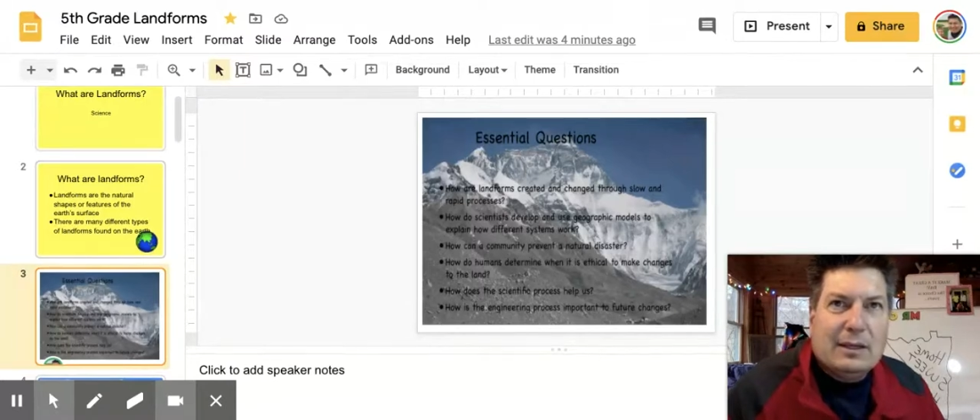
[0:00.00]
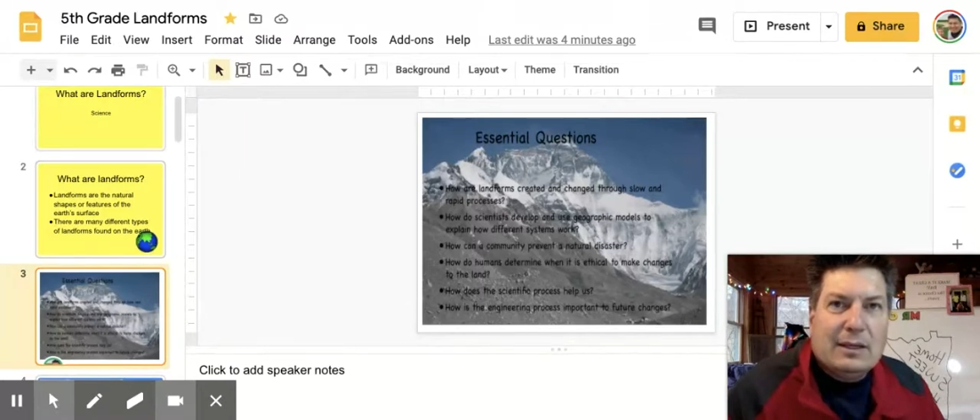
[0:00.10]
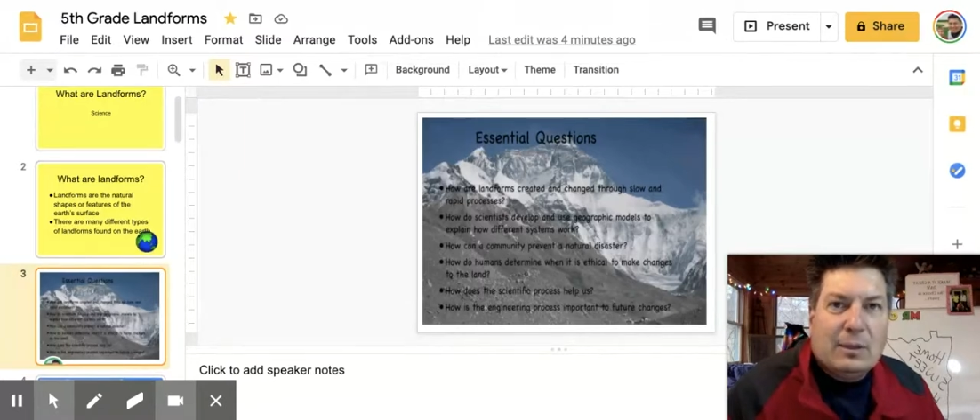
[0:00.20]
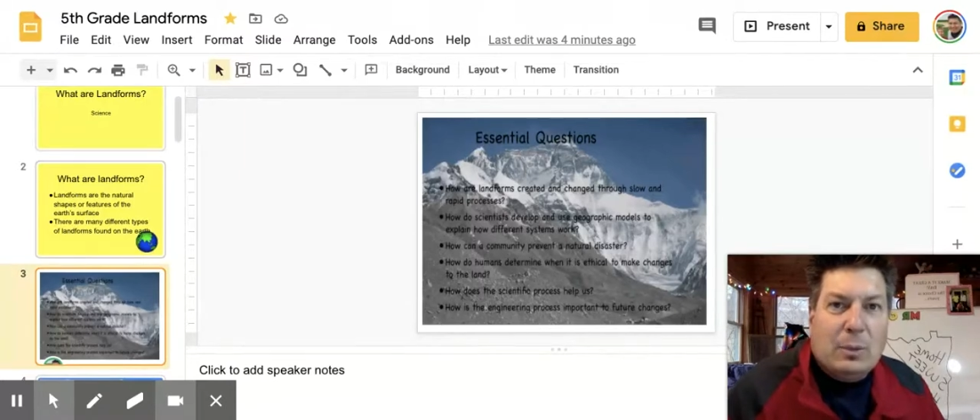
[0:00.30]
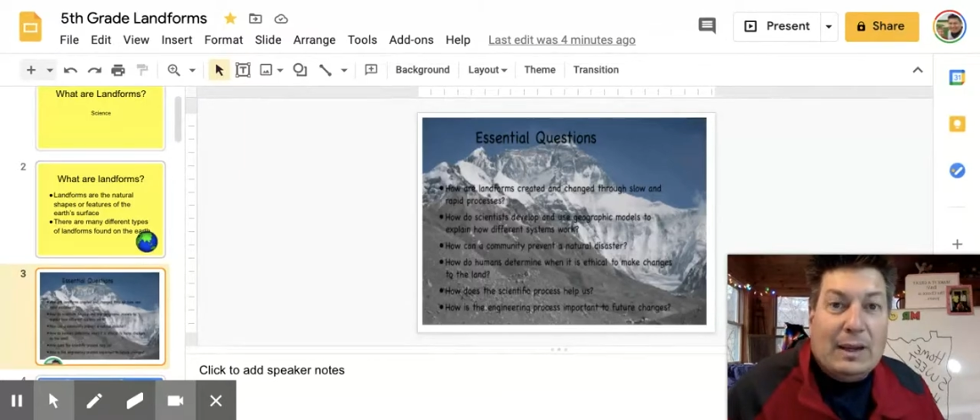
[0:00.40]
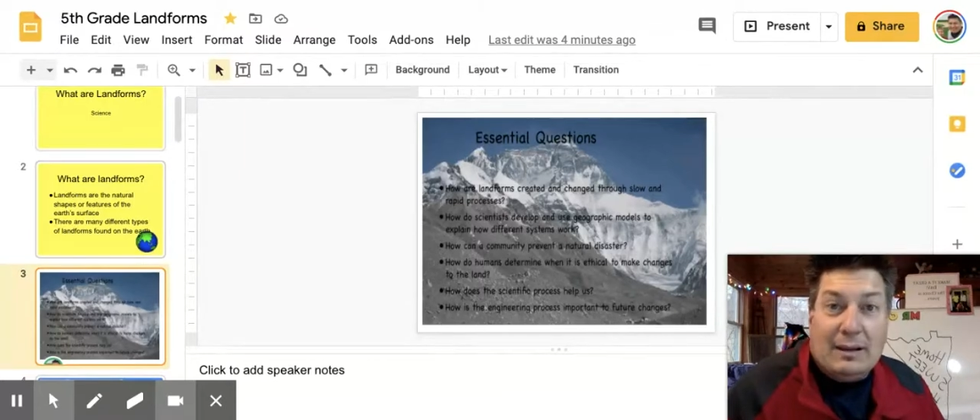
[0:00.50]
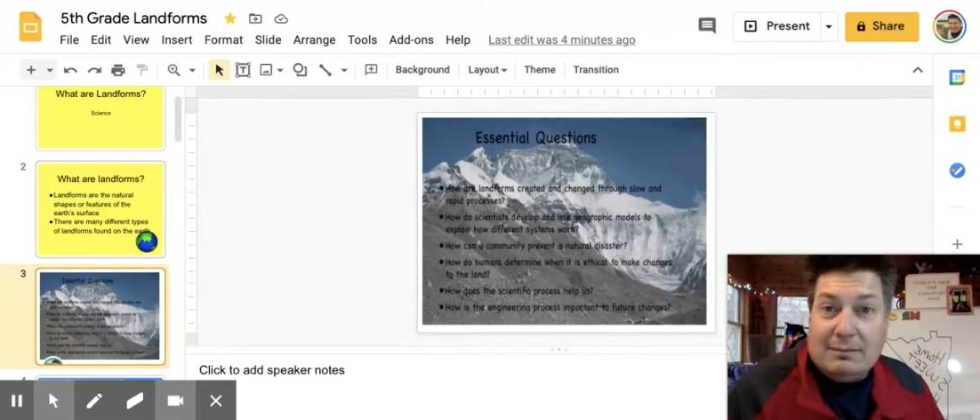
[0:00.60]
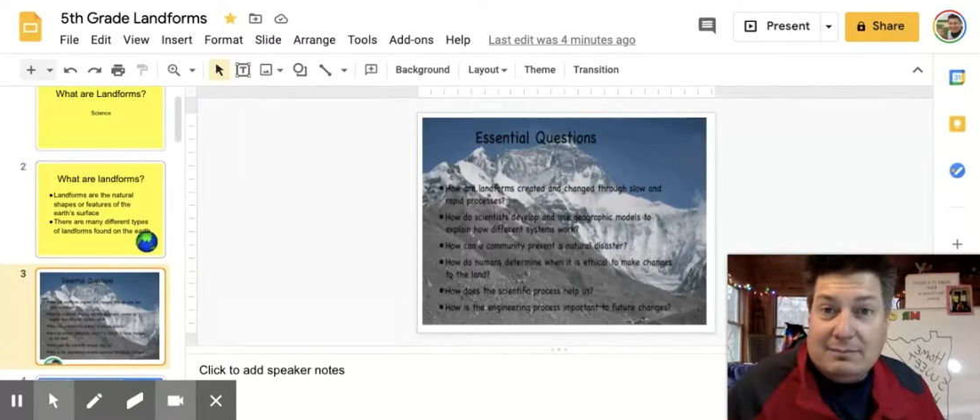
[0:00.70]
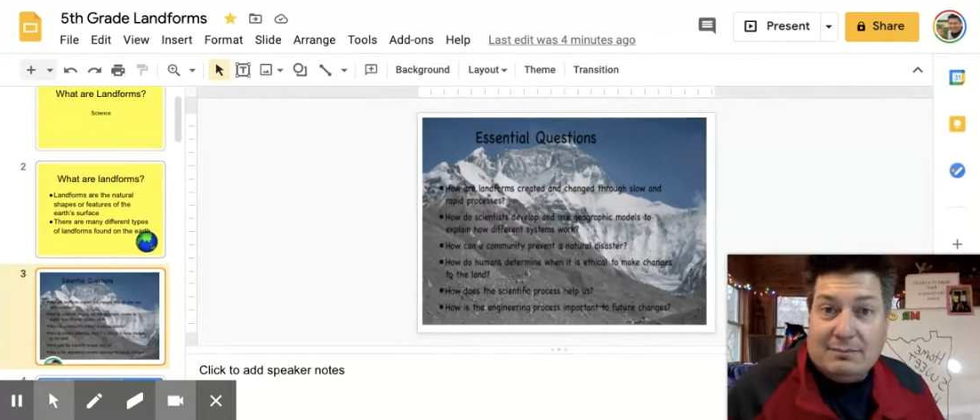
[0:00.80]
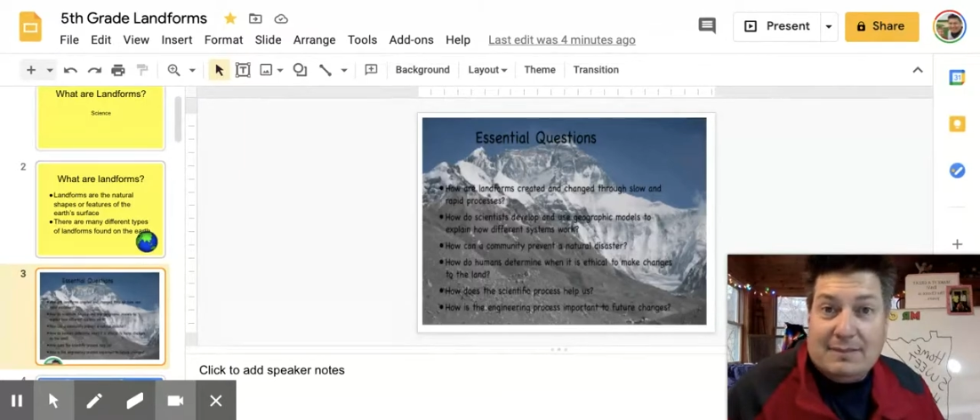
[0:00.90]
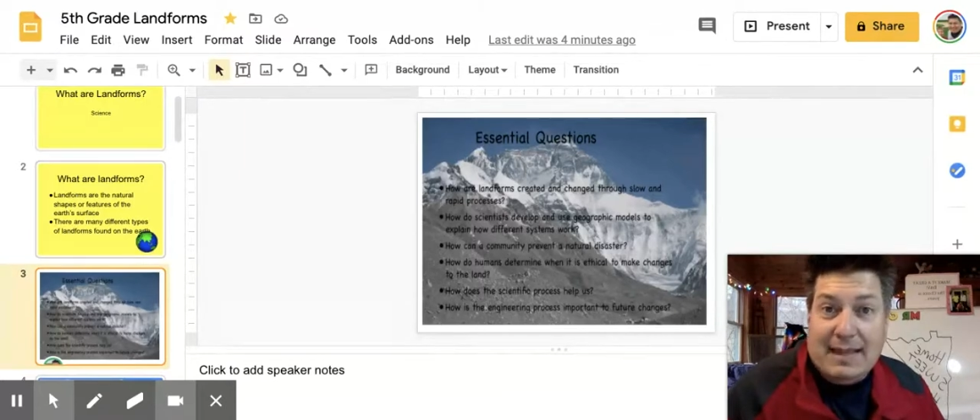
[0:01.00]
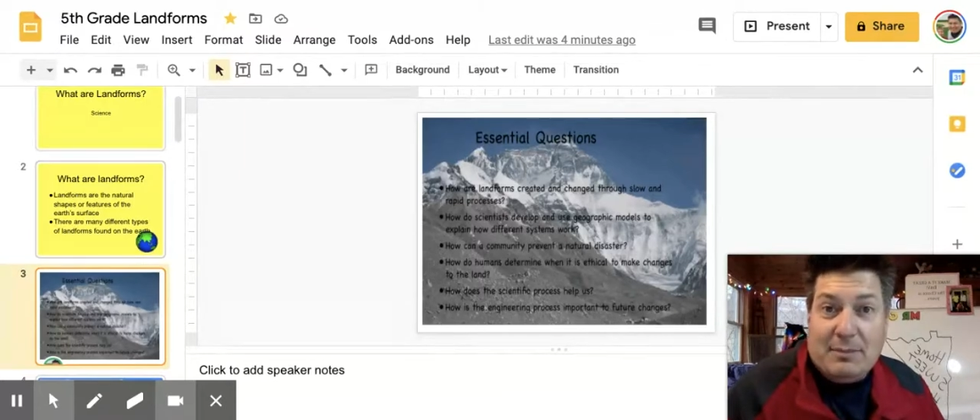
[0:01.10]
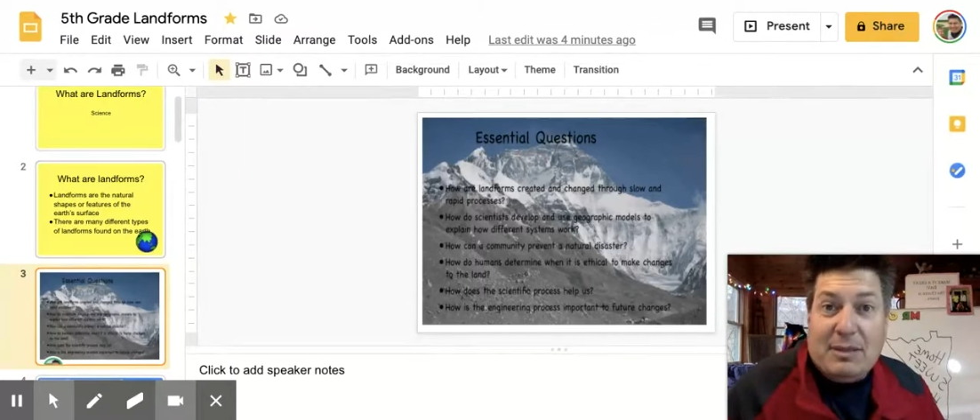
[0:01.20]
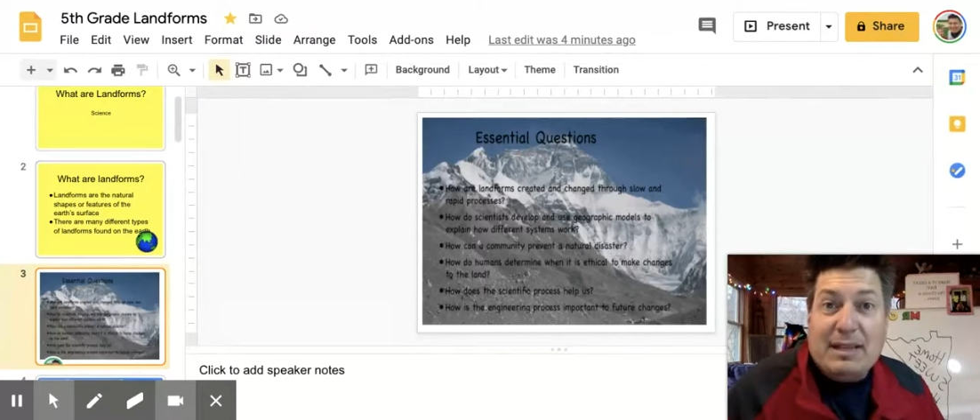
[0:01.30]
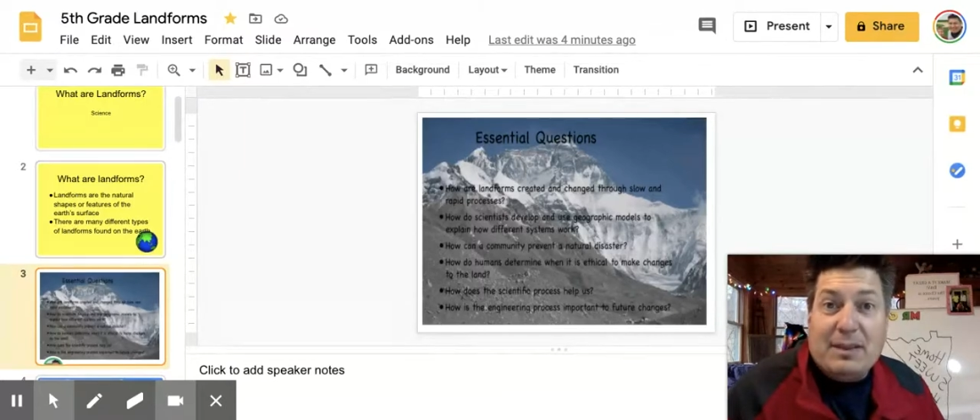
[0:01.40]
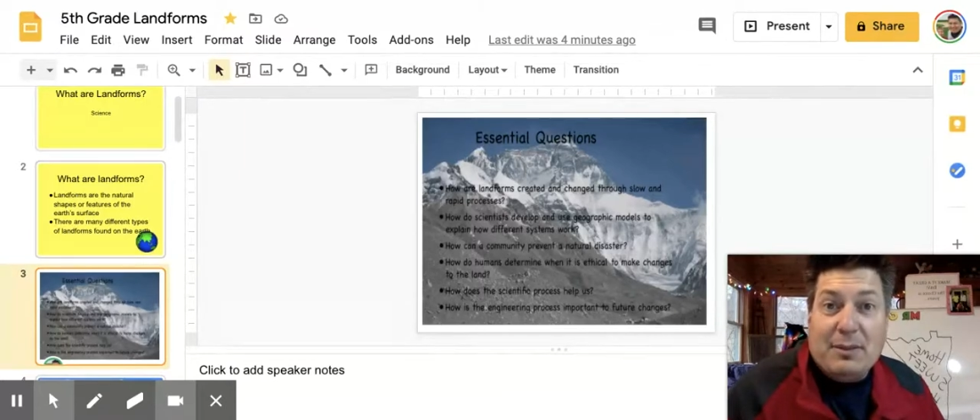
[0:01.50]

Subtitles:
Well, that might make